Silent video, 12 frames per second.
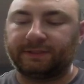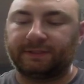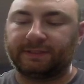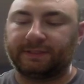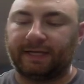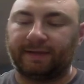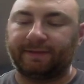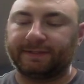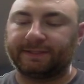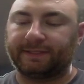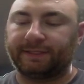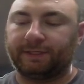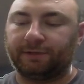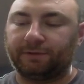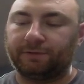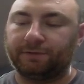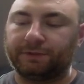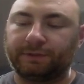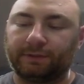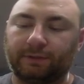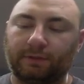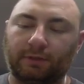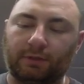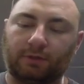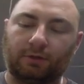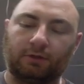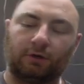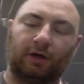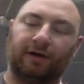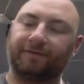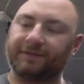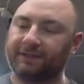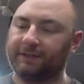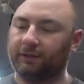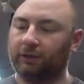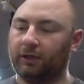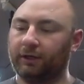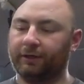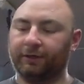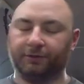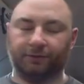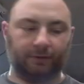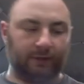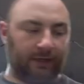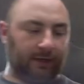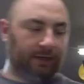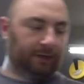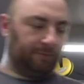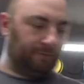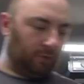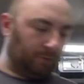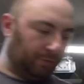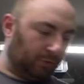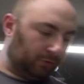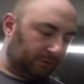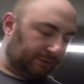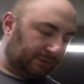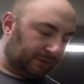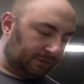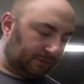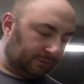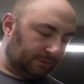is the side that's going to use, obviously, the longer four bolts.